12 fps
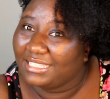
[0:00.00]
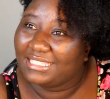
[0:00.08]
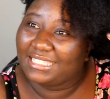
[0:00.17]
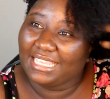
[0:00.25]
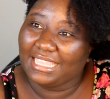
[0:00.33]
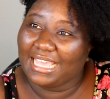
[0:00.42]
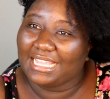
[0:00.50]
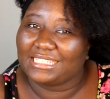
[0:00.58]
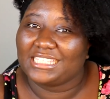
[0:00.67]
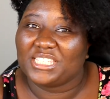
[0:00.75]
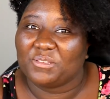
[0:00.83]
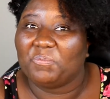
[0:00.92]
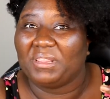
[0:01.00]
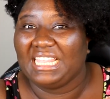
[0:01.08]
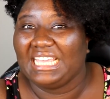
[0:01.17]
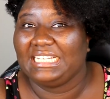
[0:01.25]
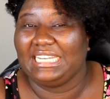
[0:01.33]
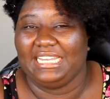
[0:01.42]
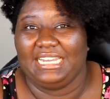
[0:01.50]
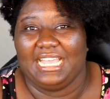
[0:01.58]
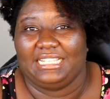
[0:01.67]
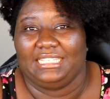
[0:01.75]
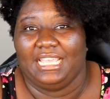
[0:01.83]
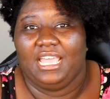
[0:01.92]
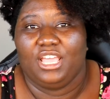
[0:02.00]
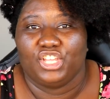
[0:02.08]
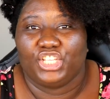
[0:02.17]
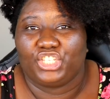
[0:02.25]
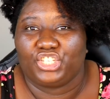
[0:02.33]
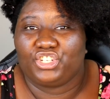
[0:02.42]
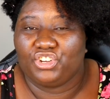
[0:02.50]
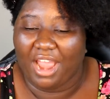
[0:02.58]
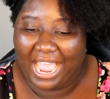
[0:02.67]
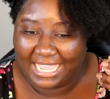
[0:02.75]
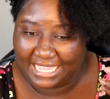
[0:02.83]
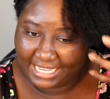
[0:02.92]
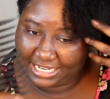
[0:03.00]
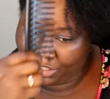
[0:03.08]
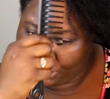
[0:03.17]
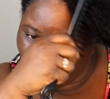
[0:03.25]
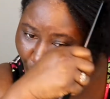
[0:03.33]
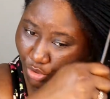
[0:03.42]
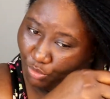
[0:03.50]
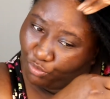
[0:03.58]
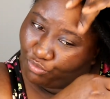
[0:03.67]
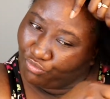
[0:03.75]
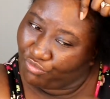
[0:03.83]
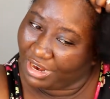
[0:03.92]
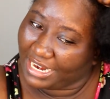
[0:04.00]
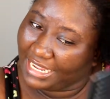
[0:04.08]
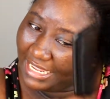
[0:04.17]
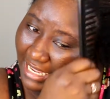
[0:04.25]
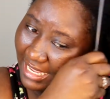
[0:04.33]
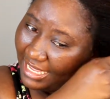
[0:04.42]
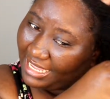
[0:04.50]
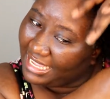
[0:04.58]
See that split and that stragged just running?